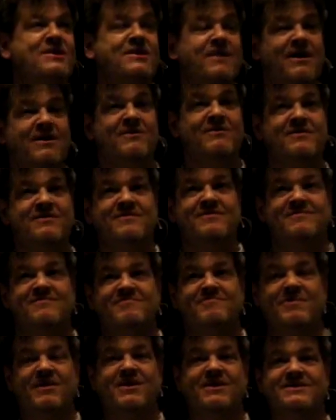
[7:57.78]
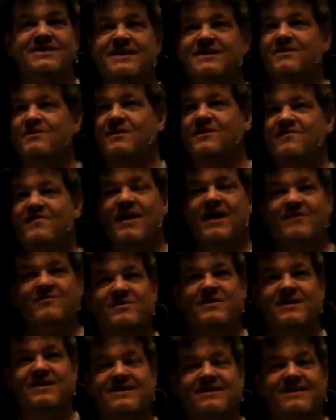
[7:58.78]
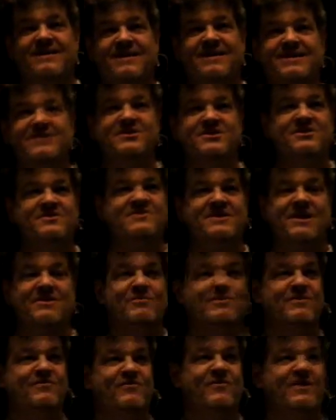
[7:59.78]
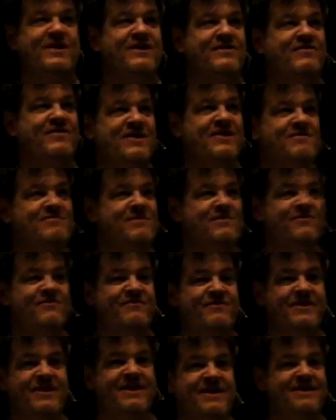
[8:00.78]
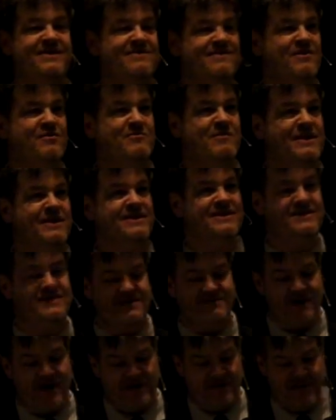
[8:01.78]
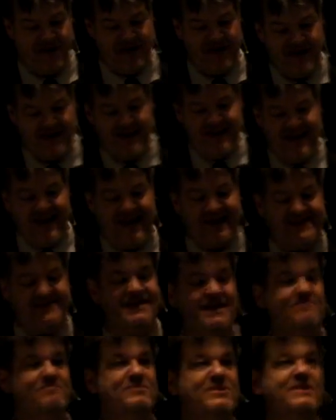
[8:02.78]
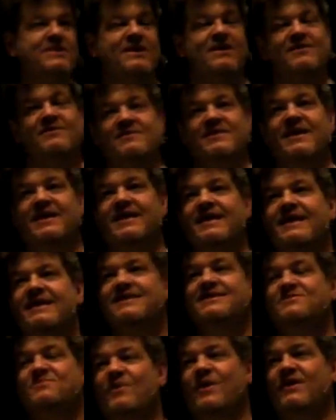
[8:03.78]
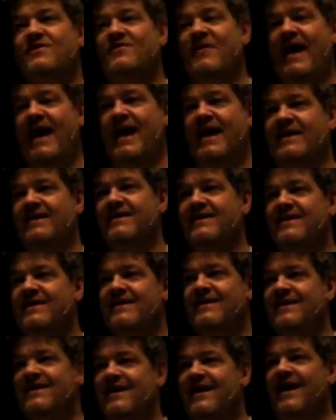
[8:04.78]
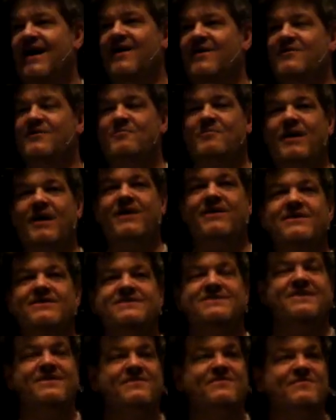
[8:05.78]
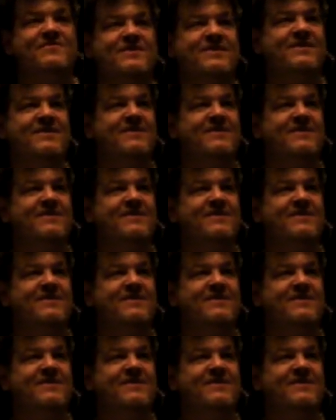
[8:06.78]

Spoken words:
to note, because I know that if I were in his shoes, wouldn't forgive him if he omitted this about me, except to note that he and his wife, Ann, are the parents of